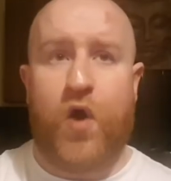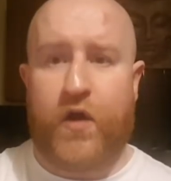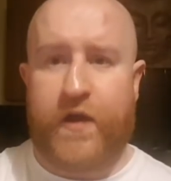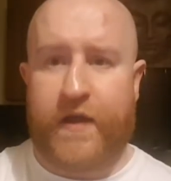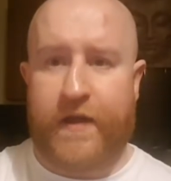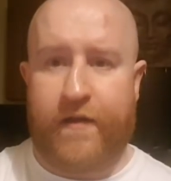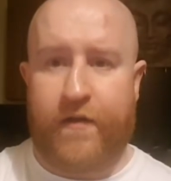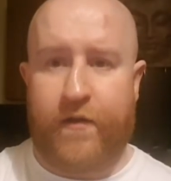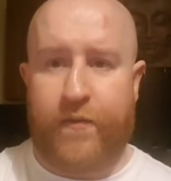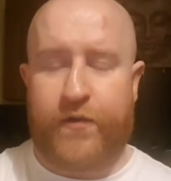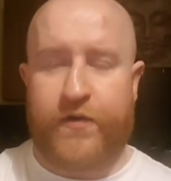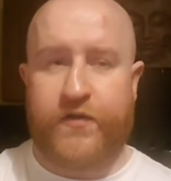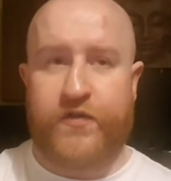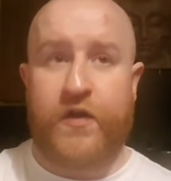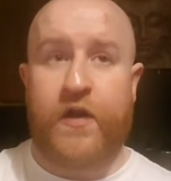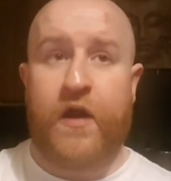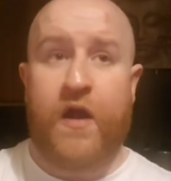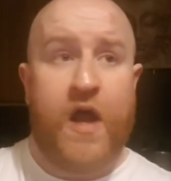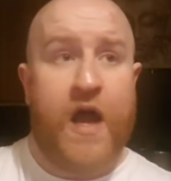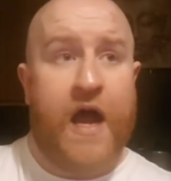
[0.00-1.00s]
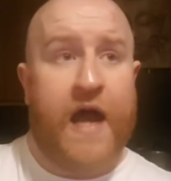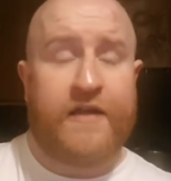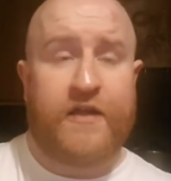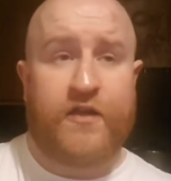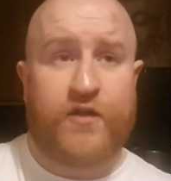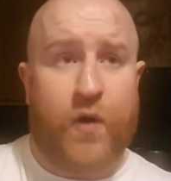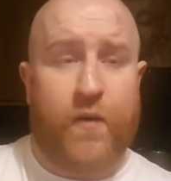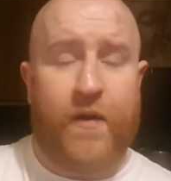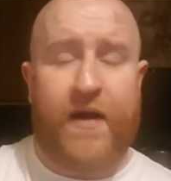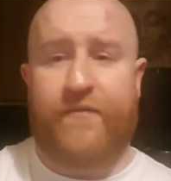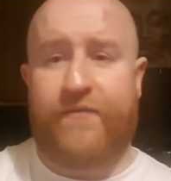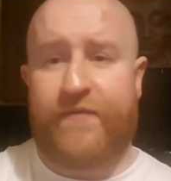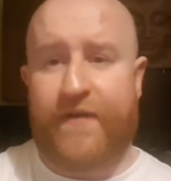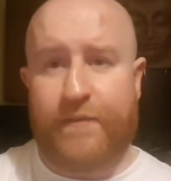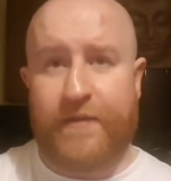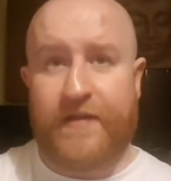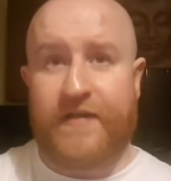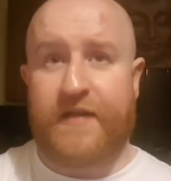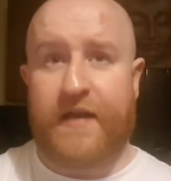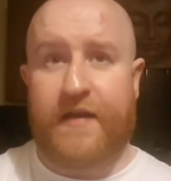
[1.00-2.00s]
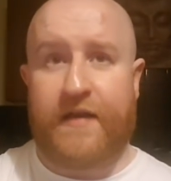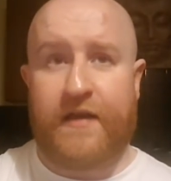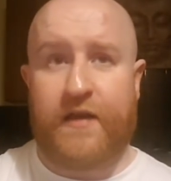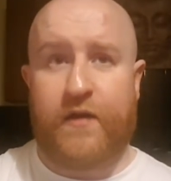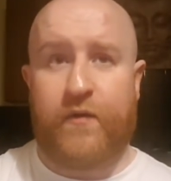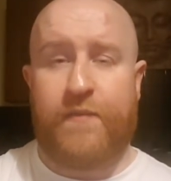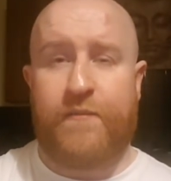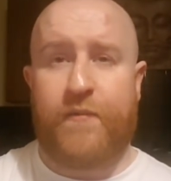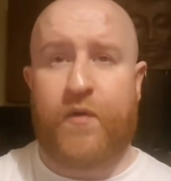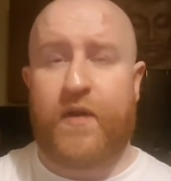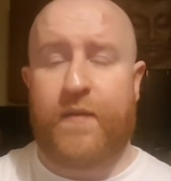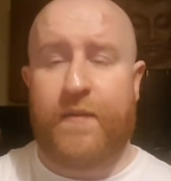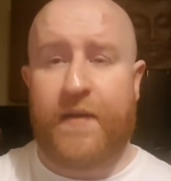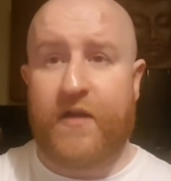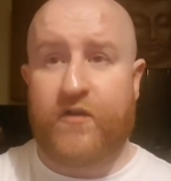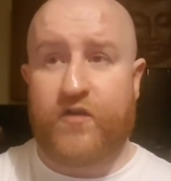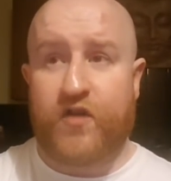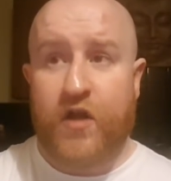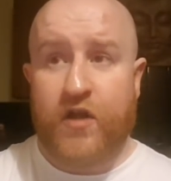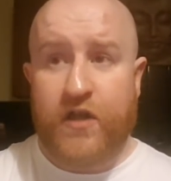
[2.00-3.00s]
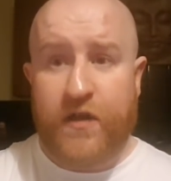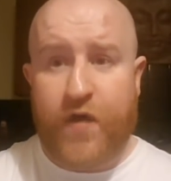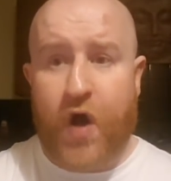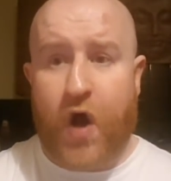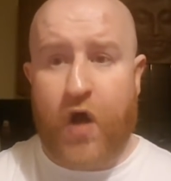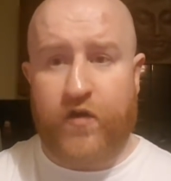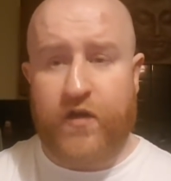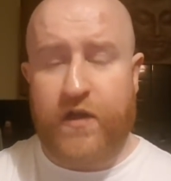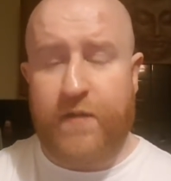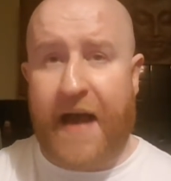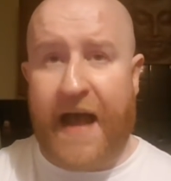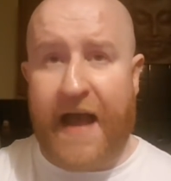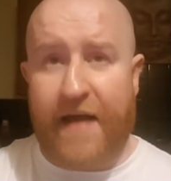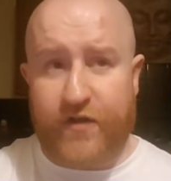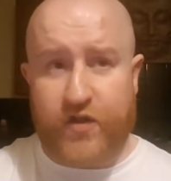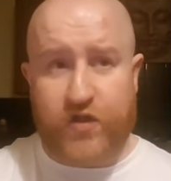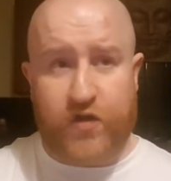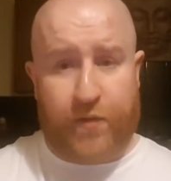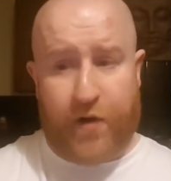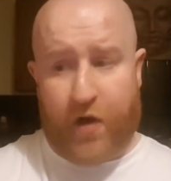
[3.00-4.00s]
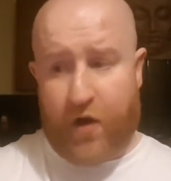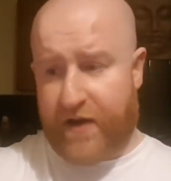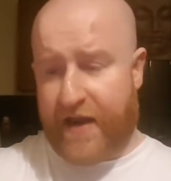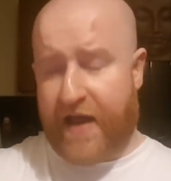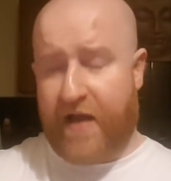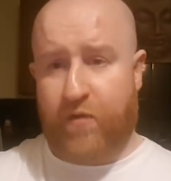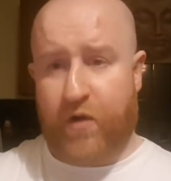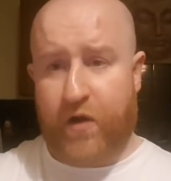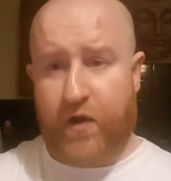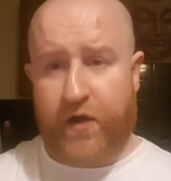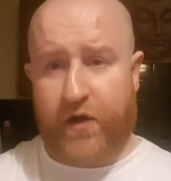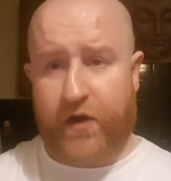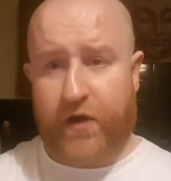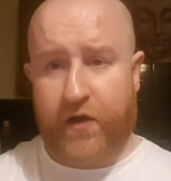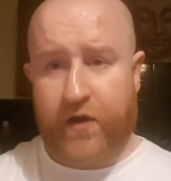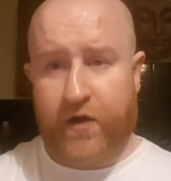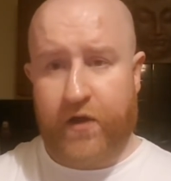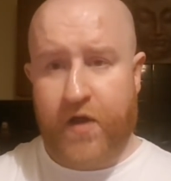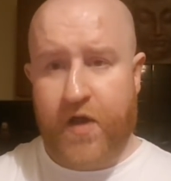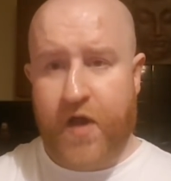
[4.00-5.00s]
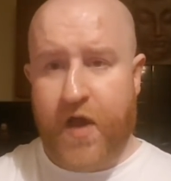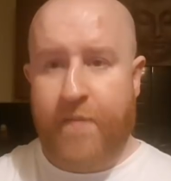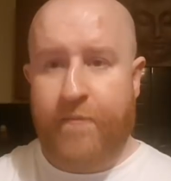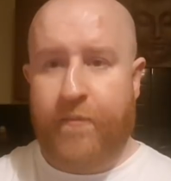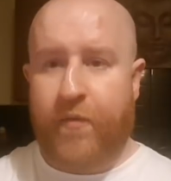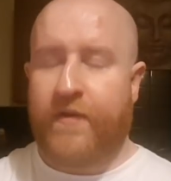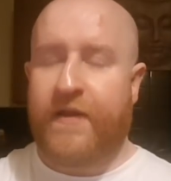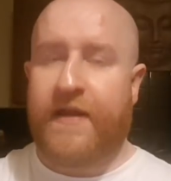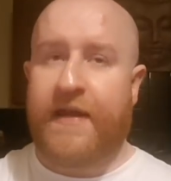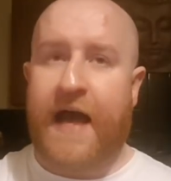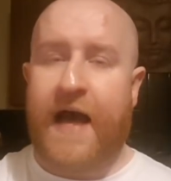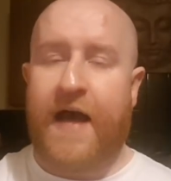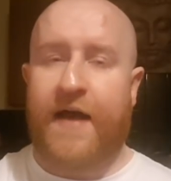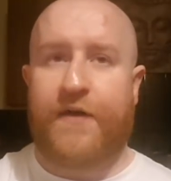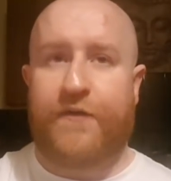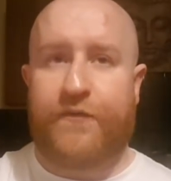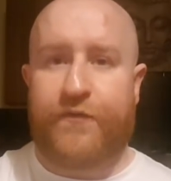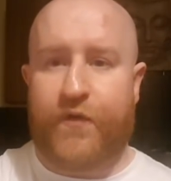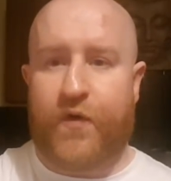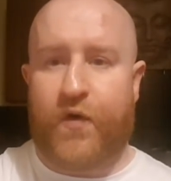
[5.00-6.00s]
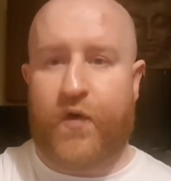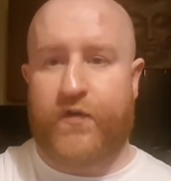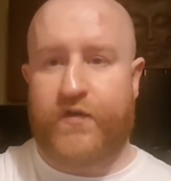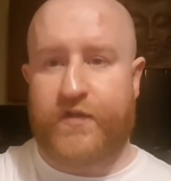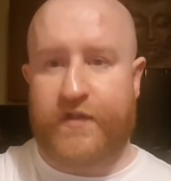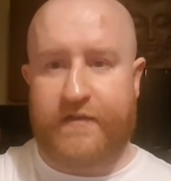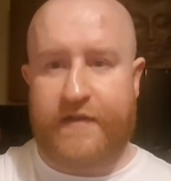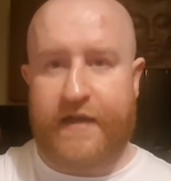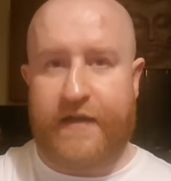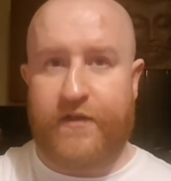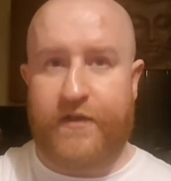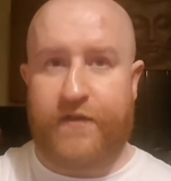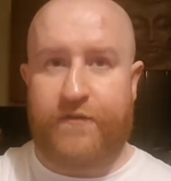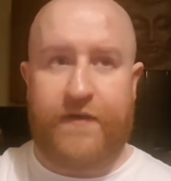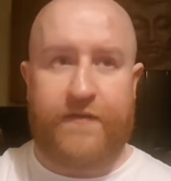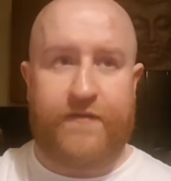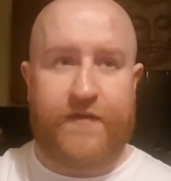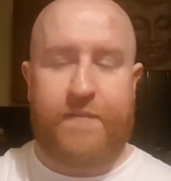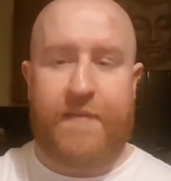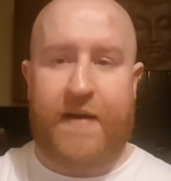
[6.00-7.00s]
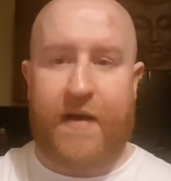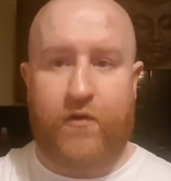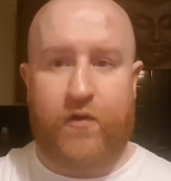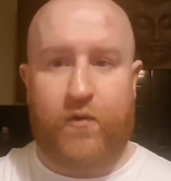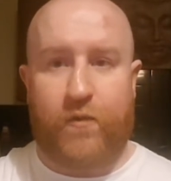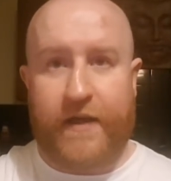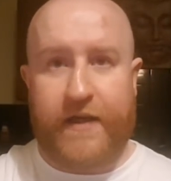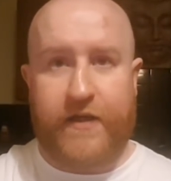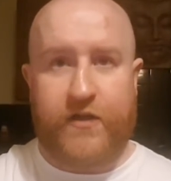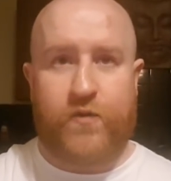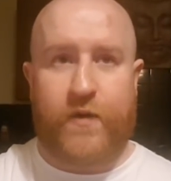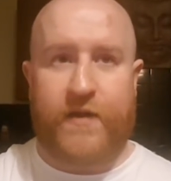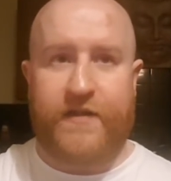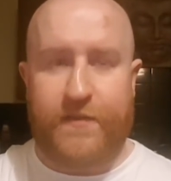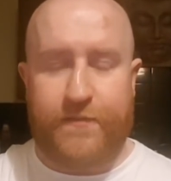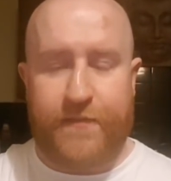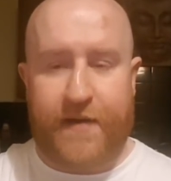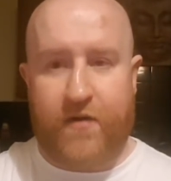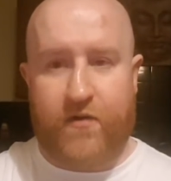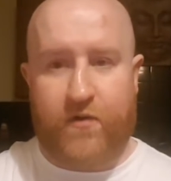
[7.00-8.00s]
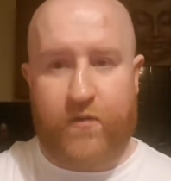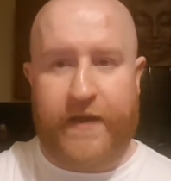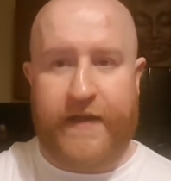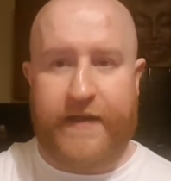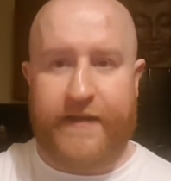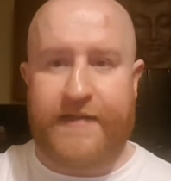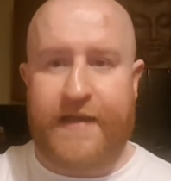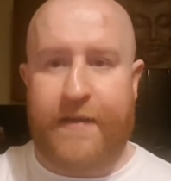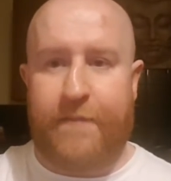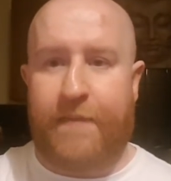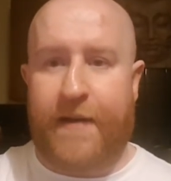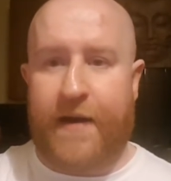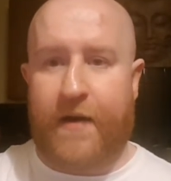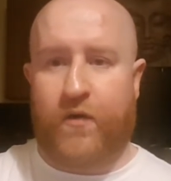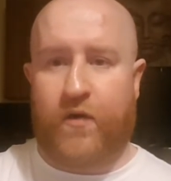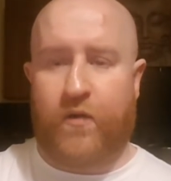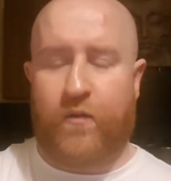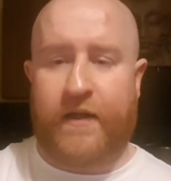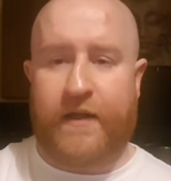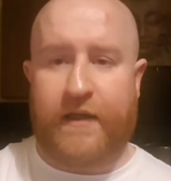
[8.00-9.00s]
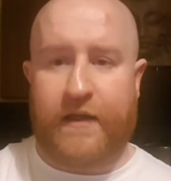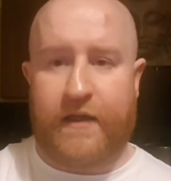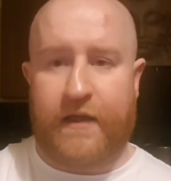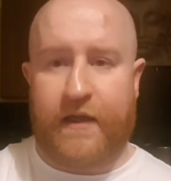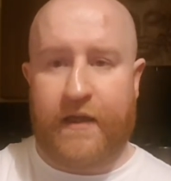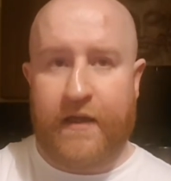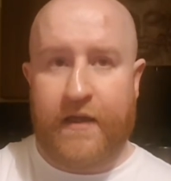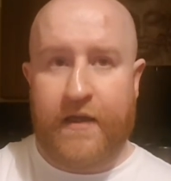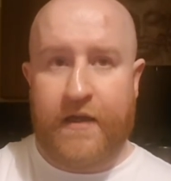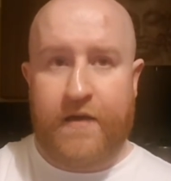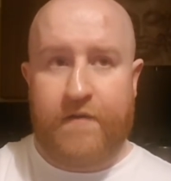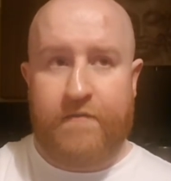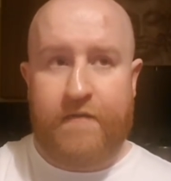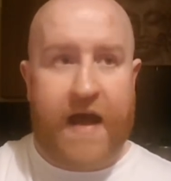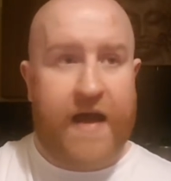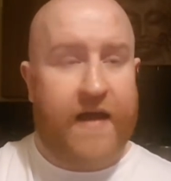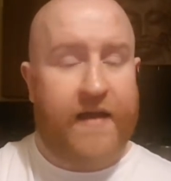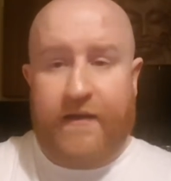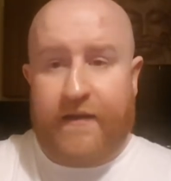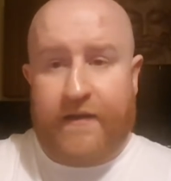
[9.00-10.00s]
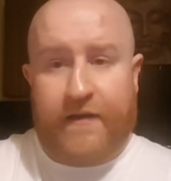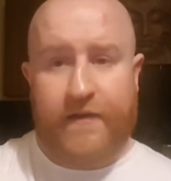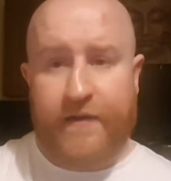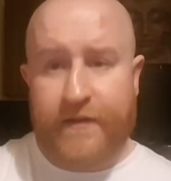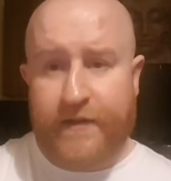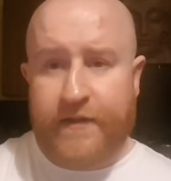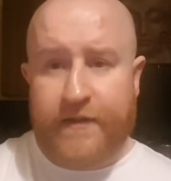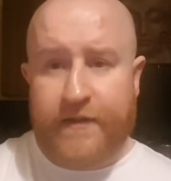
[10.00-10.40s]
working in the prison and you don't have family sending you in money, because you might have a support network, but they can't afford to send you £50 a week, £20 a week, £10 a week, right?